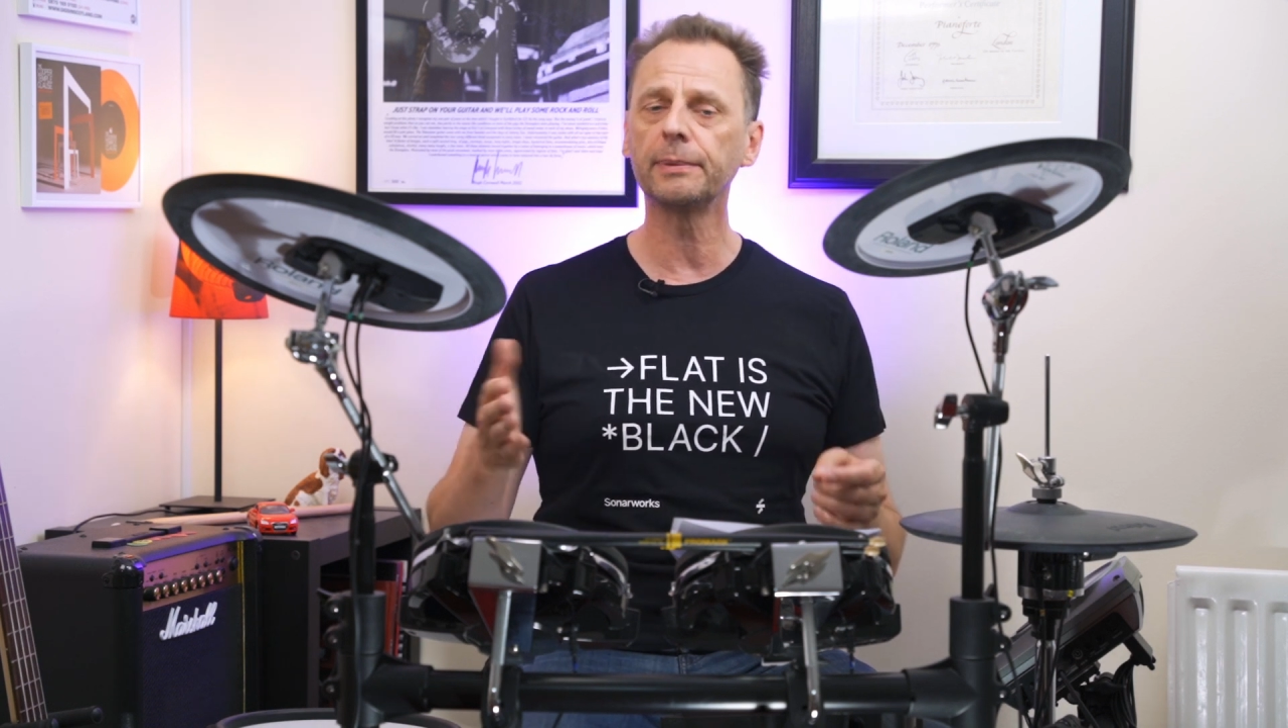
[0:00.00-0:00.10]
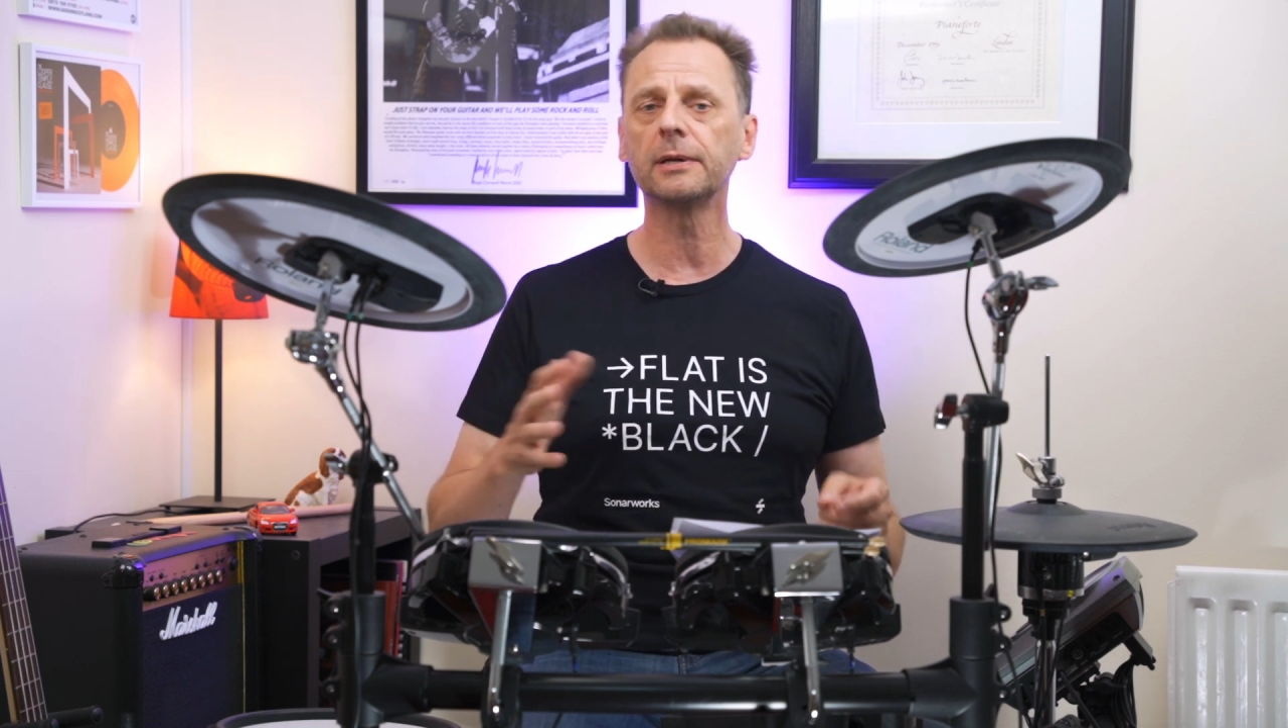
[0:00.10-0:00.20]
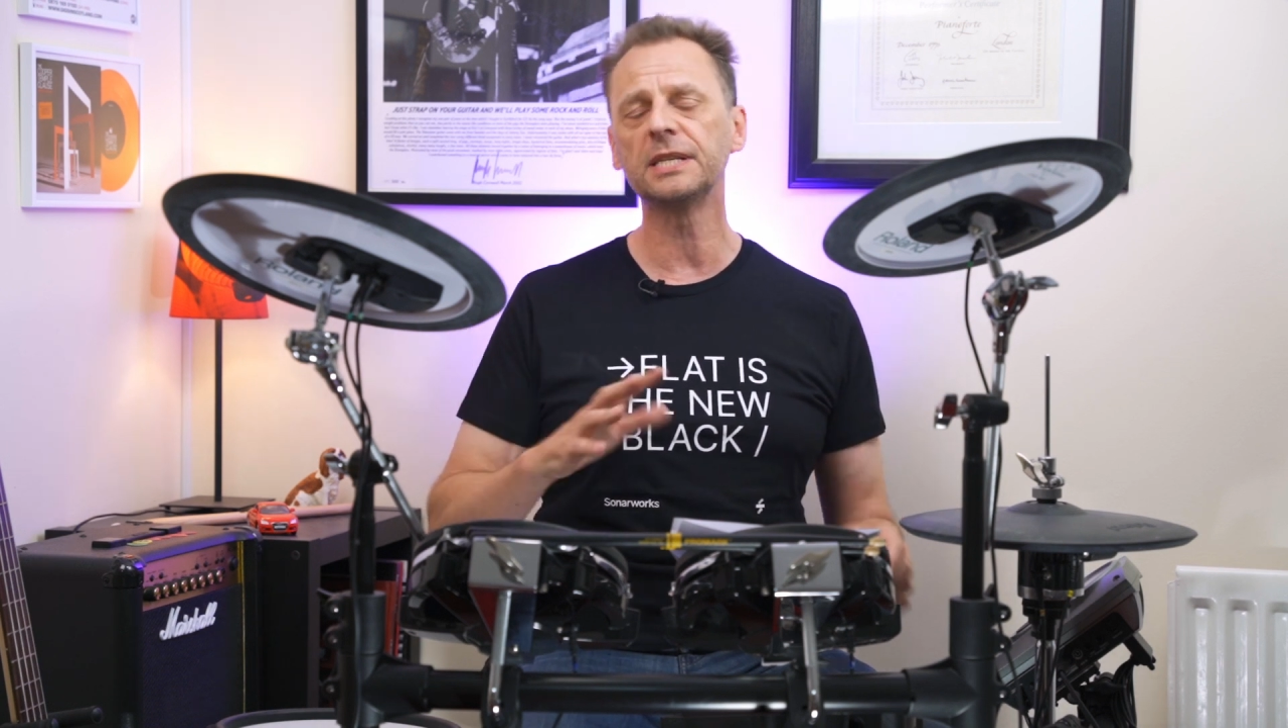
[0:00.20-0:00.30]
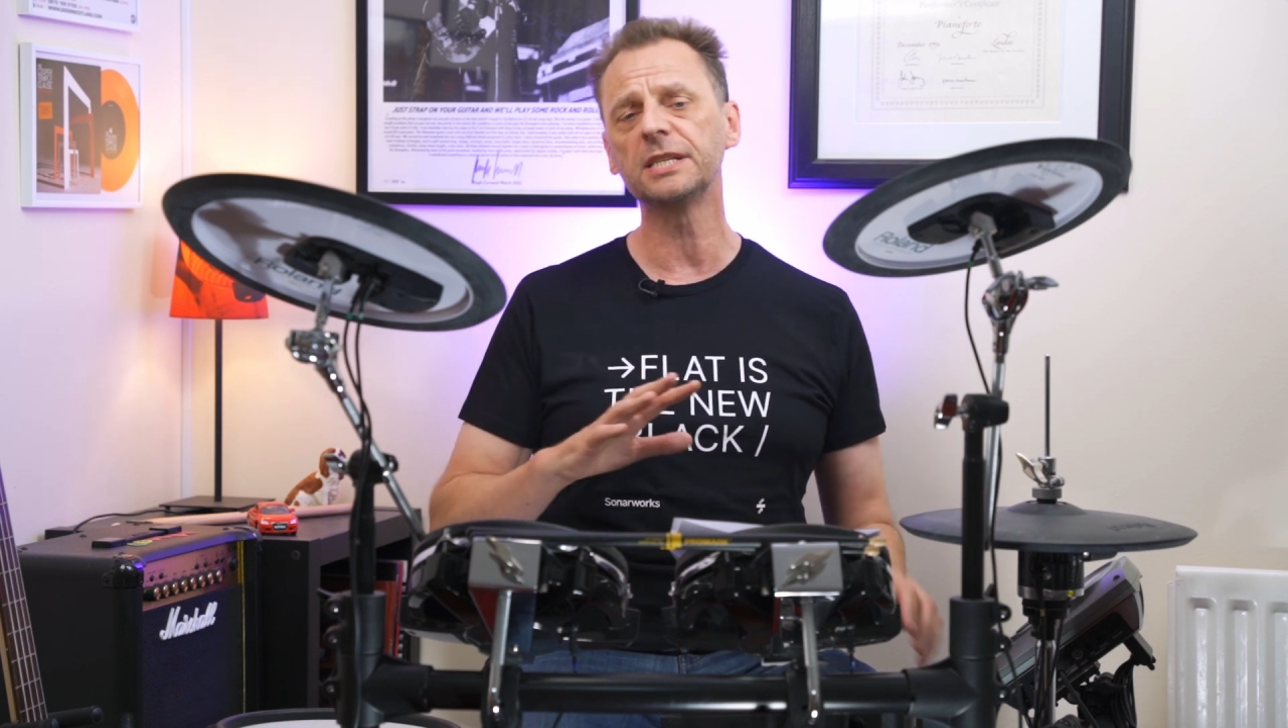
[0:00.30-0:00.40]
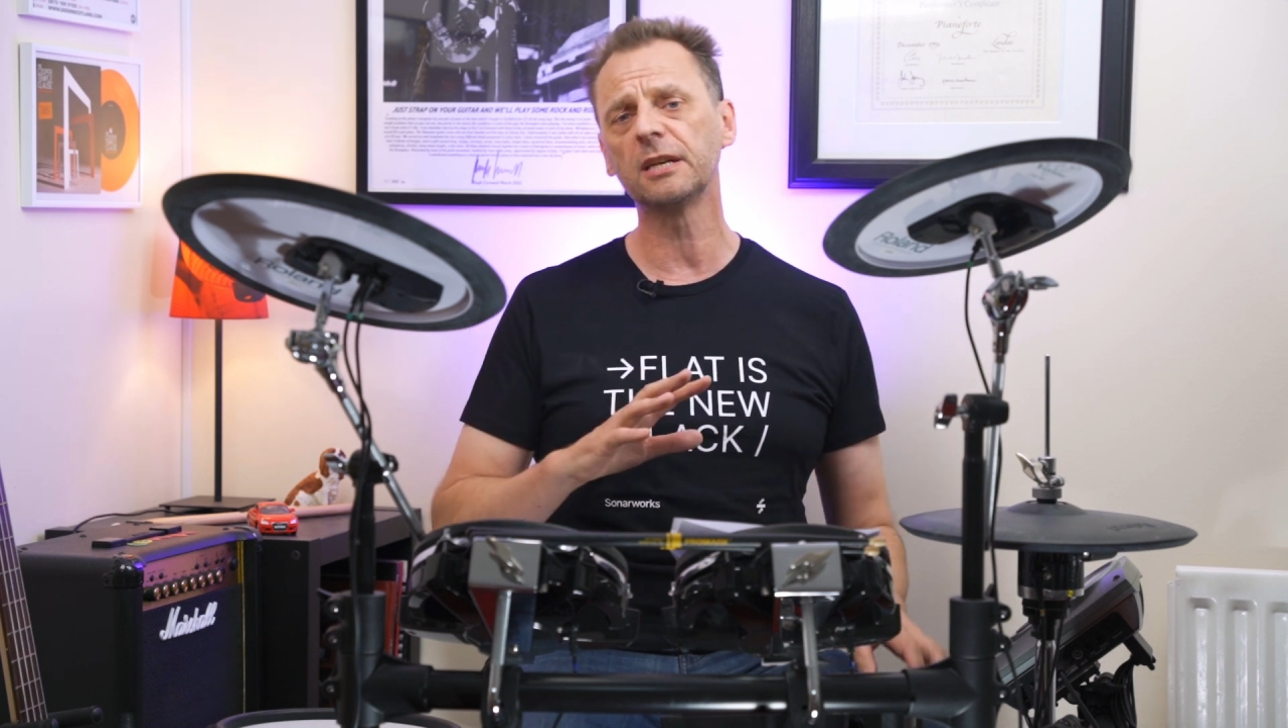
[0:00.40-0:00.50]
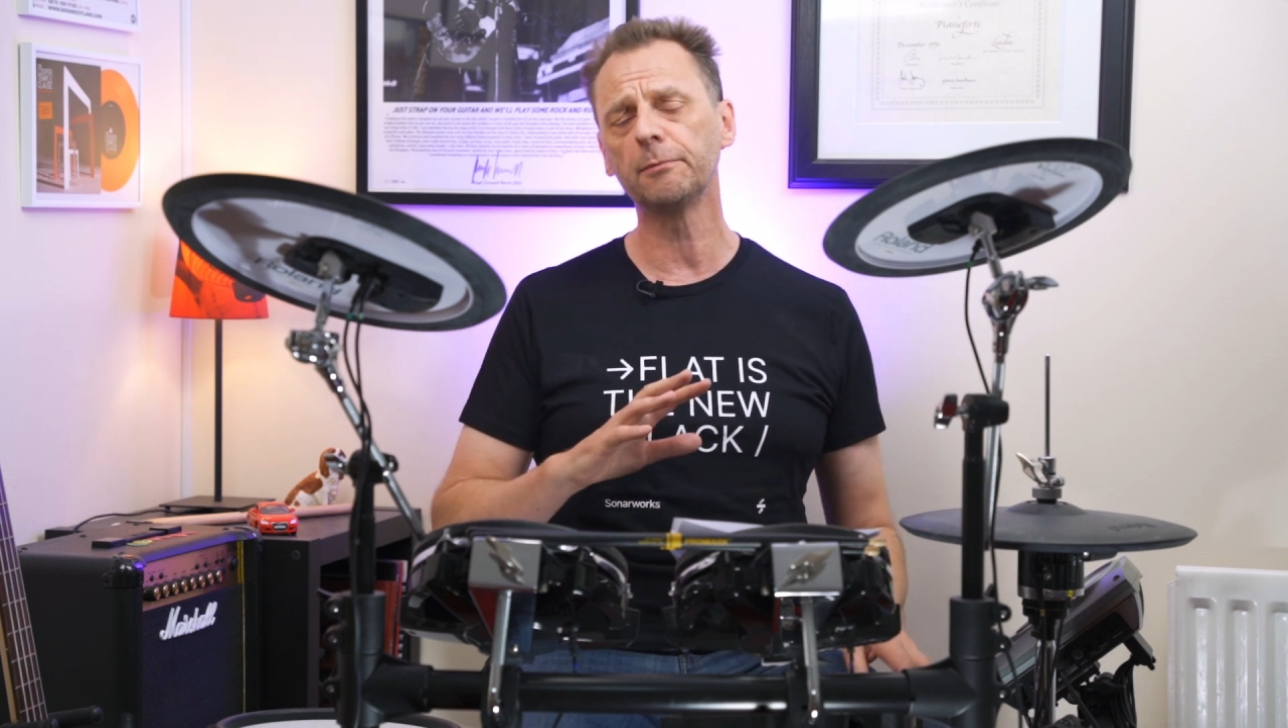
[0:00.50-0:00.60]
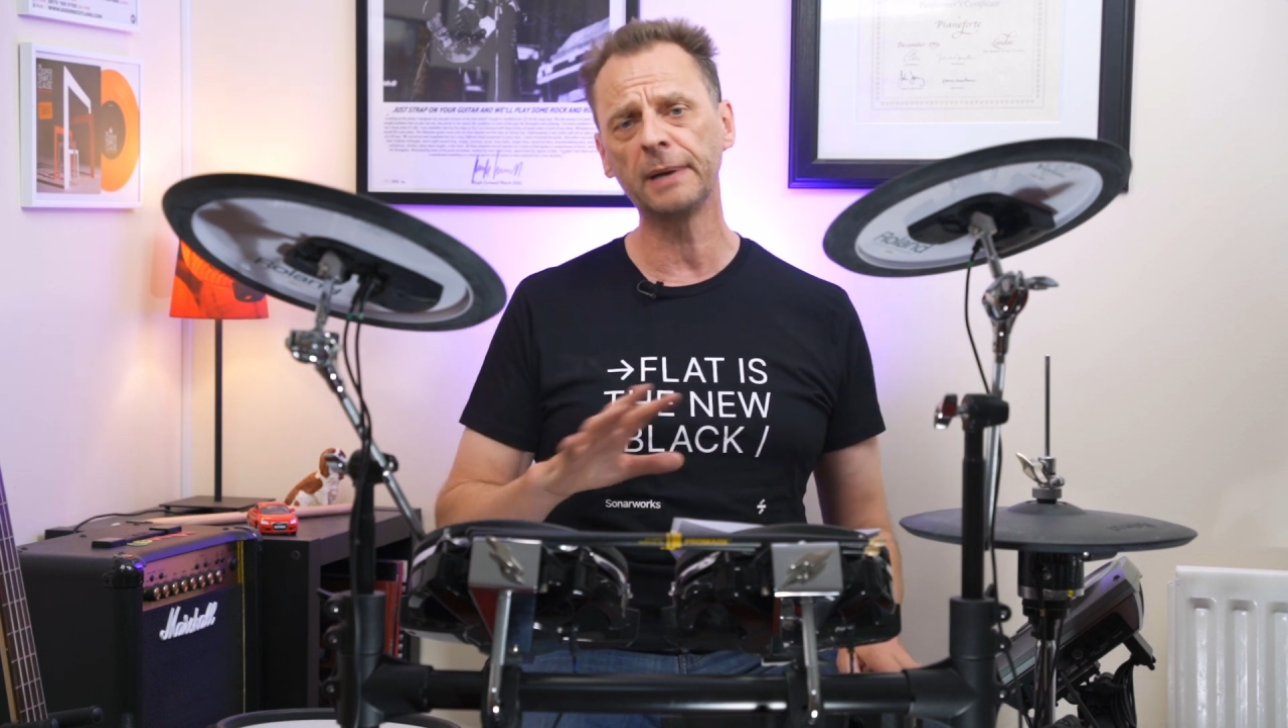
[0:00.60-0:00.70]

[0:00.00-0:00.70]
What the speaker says: because it's in a